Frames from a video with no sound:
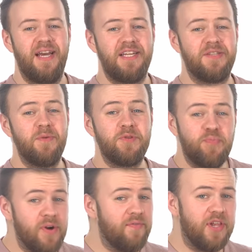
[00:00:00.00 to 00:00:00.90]
It's the most
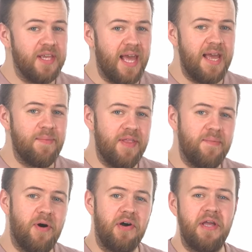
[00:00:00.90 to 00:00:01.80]
prevalent game in
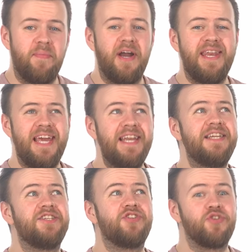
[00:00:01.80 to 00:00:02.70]
the market by an
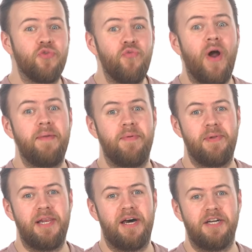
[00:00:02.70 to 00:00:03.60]

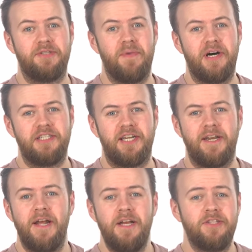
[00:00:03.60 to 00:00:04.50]
indescribably large margin,
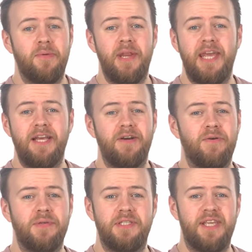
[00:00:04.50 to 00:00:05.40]
dominating
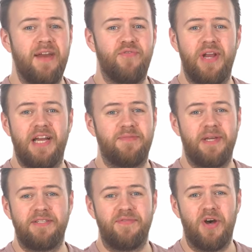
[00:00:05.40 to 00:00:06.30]
almost every
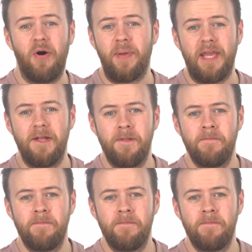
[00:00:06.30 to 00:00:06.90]
aspect of the hobby.